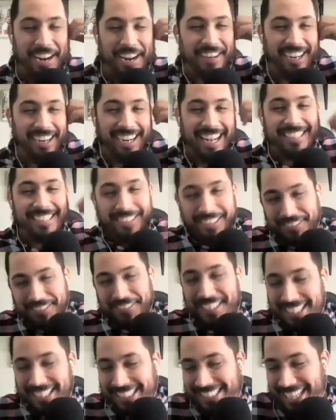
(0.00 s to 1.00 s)
figured. That's what it
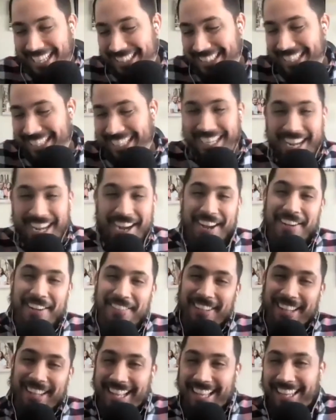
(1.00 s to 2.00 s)
really sounds like. No,
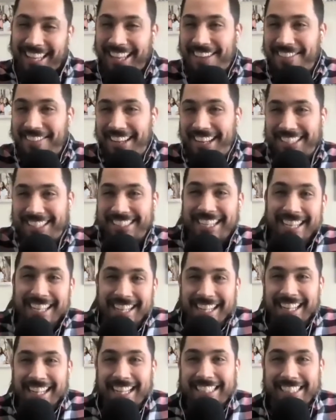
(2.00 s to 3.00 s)
I, I love it. That's
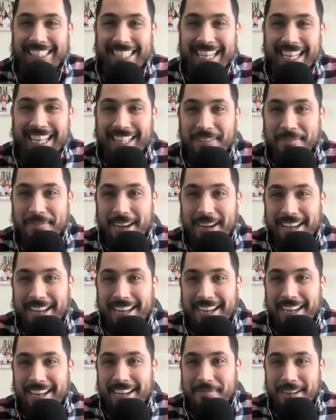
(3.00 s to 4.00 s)
that's exactly my
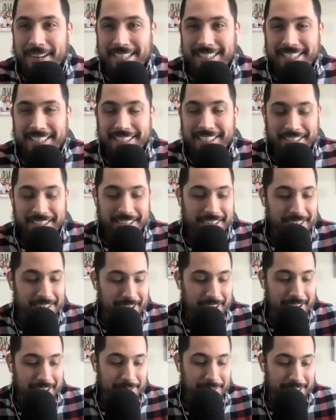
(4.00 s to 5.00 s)
uh, my sister and her
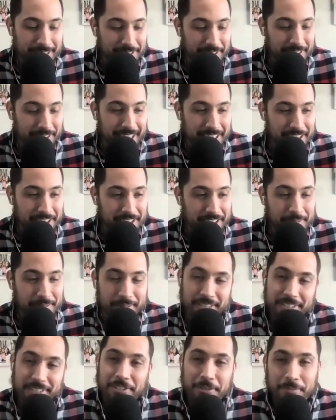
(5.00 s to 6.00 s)
husband's relationship.
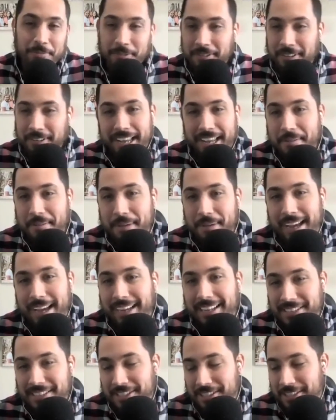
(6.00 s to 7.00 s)
He's super laid back
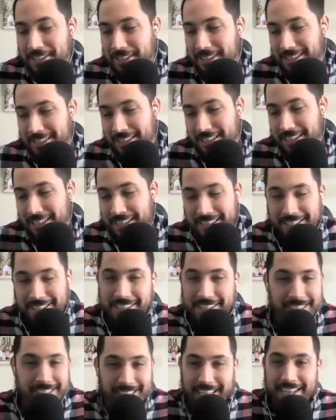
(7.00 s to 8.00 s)
and chill, and he
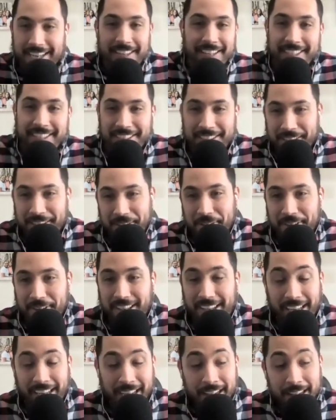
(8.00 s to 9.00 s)
just kind of lets her do her
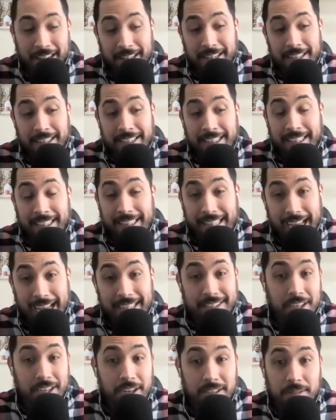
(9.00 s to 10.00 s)
thing.
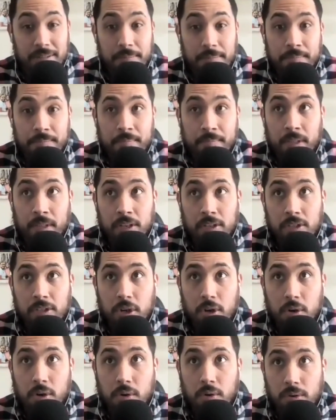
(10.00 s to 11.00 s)
That's awesome.
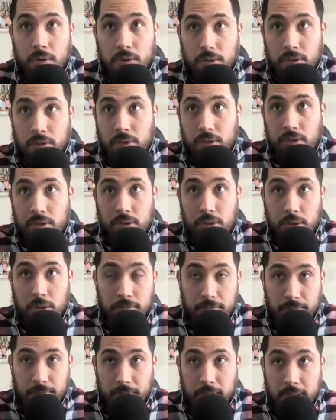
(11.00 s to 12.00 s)
So two
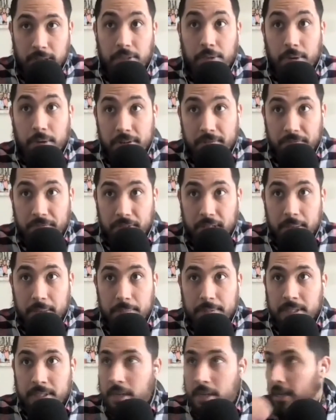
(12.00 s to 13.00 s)
flip, three flips.